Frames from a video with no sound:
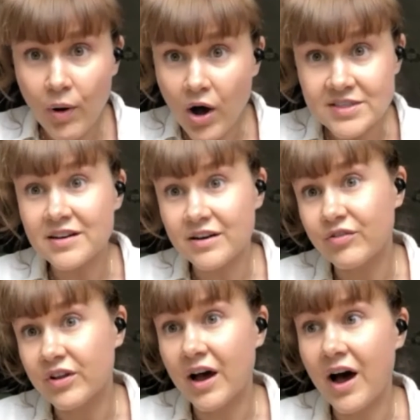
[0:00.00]

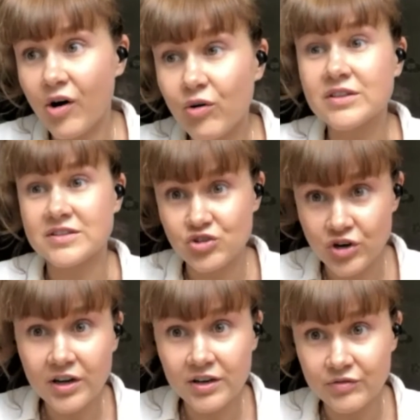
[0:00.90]
positive and how
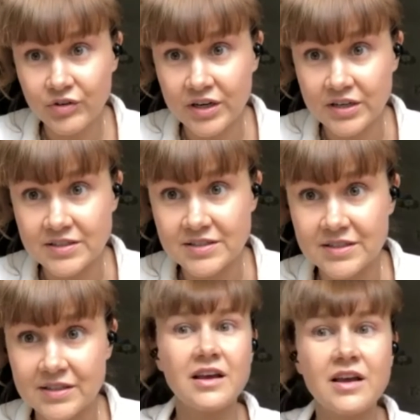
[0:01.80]
constructive it is.
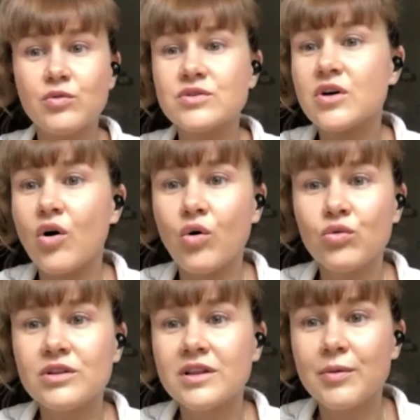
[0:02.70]
It was
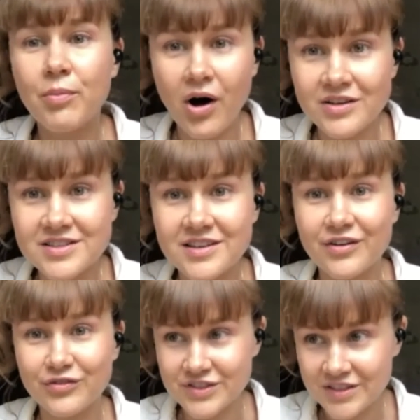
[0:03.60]
only
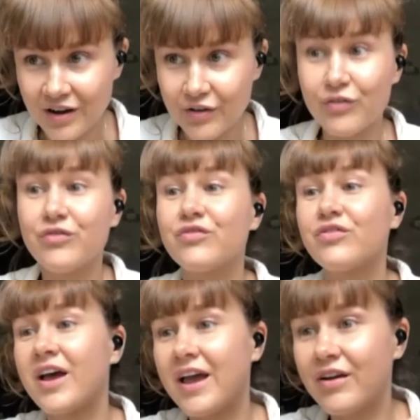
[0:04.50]
positive stuff.
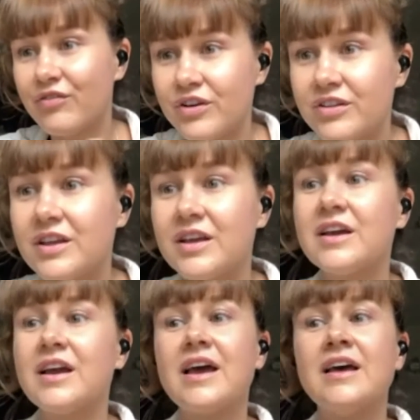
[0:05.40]

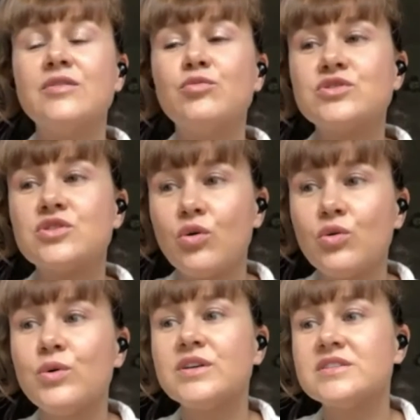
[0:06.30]
Everything, and it was
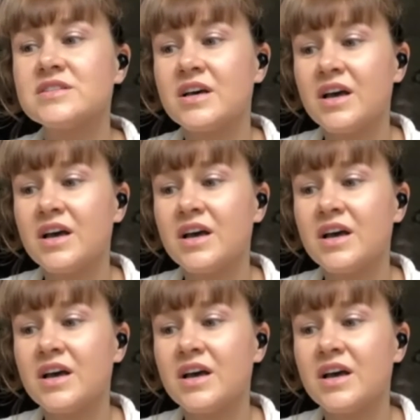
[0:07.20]
always